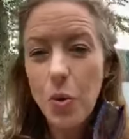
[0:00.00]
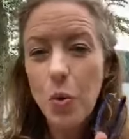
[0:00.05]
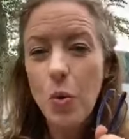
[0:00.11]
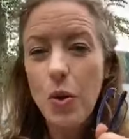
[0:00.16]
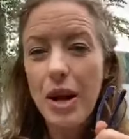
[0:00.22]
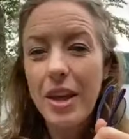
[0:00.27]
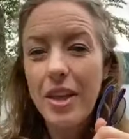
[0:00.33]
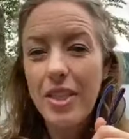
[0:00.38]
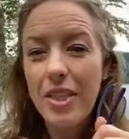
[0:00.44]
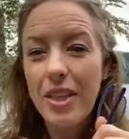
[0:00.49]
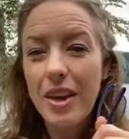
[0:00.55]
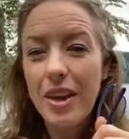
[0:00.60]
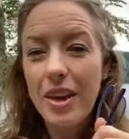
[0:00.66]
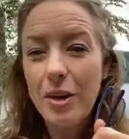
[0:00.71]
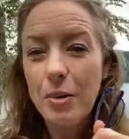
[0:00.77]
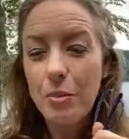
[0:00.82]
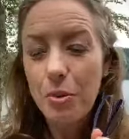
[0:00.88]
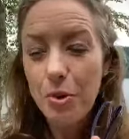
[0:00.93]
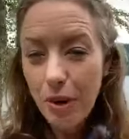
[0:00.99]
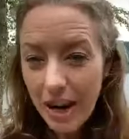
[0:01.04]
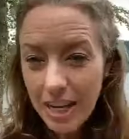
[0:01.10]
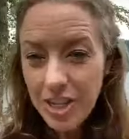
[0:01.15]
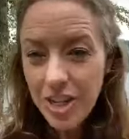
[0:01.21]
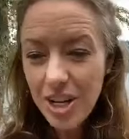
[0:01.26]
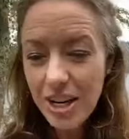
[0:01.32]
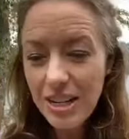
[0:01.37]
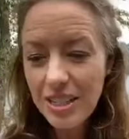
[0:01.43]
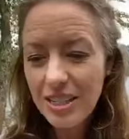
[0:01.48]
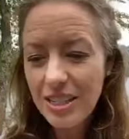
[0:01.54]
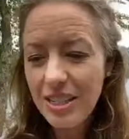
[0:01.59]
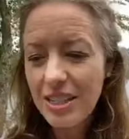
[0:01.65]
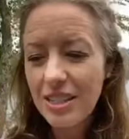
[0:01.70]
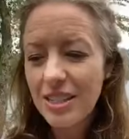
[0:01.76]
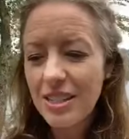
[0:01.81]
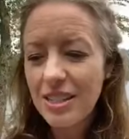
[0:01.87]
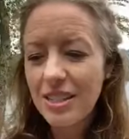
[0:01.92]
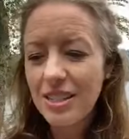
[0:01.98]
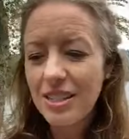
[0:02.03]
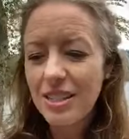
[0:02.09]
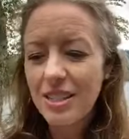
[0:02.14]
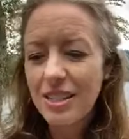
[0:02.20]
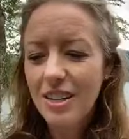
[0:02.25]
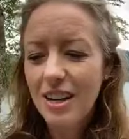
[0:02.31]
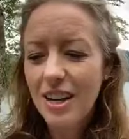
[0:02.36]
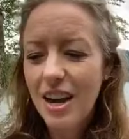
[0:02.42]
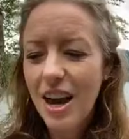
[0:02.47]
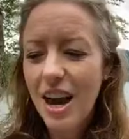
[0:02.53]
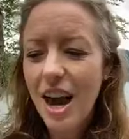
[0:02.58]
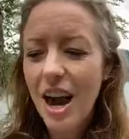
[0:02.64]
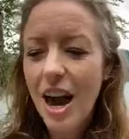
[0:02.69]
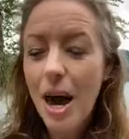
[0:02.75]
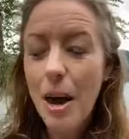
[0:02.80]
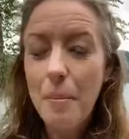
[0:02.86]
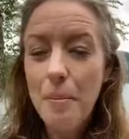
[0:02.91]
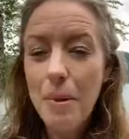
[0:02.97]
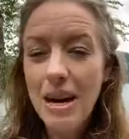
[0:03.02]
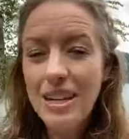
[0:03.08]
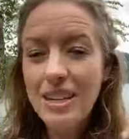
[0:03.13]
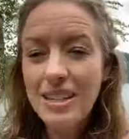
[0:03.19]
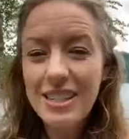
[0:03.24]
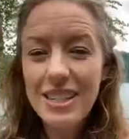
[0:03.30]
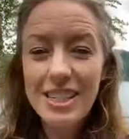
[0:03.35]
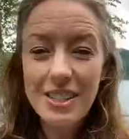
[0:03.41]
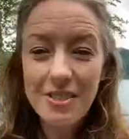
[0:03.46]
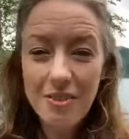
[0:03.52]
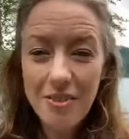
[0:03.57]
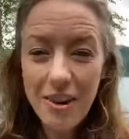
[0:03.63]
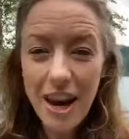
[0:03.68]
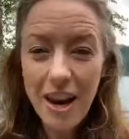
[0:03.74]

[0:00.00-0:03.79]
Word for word: with prejudices amongst his